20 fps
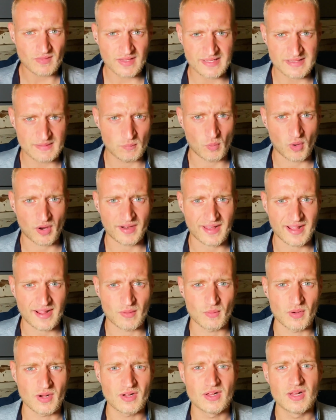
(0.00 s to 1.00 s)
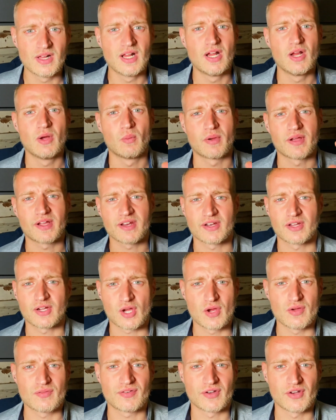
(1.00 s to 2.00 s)
in one hour. We're going to
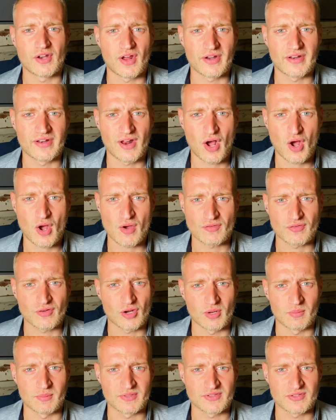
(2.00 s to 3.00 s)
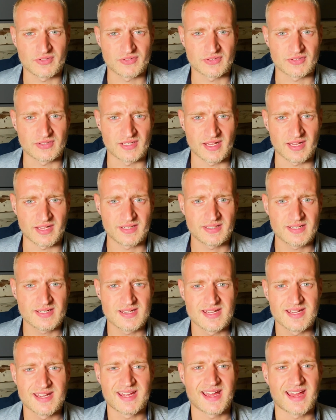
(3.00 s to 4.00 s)
go for nine and a half kilometers today
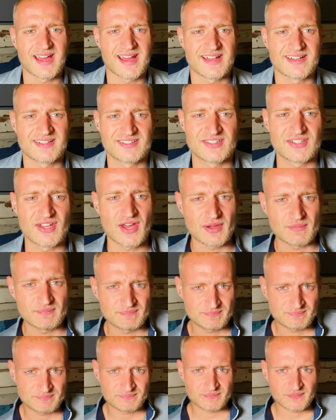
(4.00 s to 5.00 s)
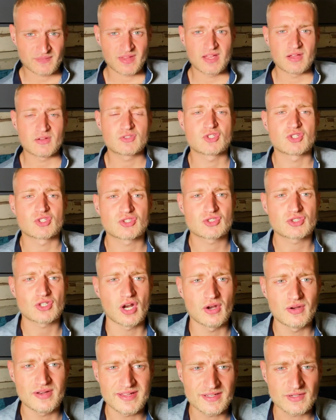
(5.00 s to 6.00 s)
and um, just
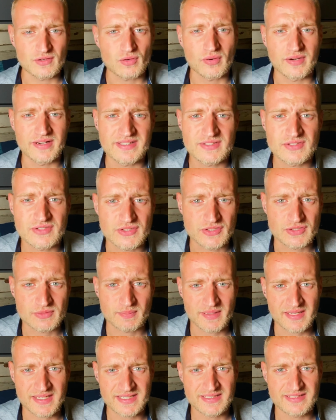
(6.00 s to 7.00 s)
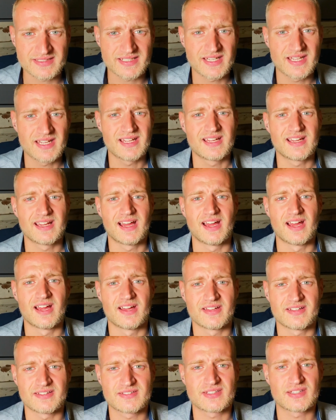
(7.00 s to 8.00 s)
slowly increase the speed uh,
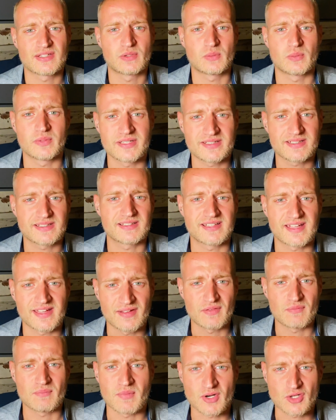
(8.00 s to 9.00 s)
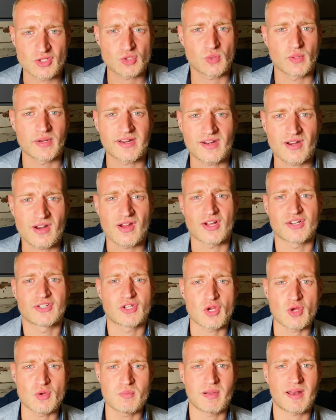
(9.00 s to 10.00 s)
until we can get much quicker. I
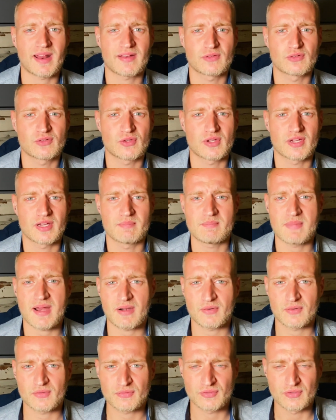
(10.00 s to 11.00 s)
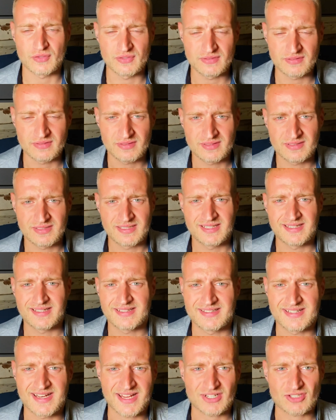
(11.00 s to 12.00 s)
do plan on doing a marathon
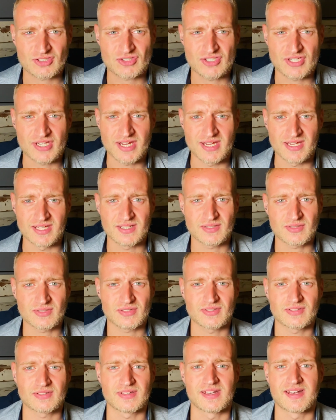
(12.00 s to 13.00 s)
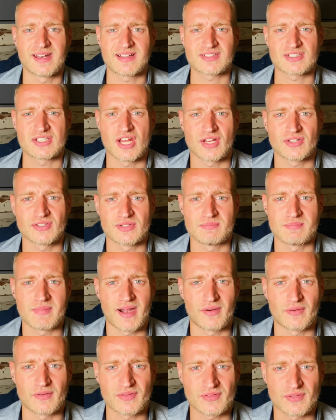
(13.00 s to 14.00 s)
next year, the next London
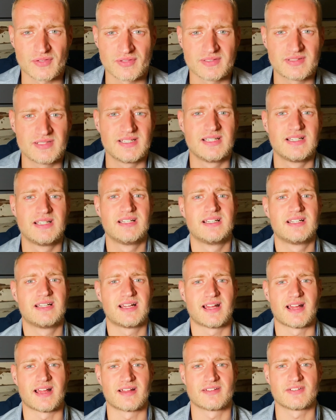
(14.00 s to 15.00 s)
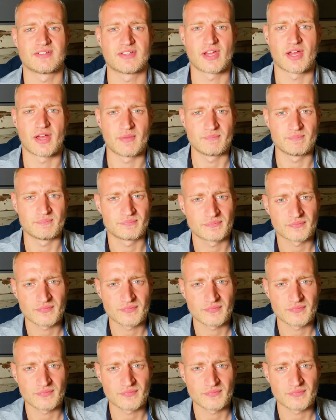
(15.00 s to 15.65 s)
Marathon, and um,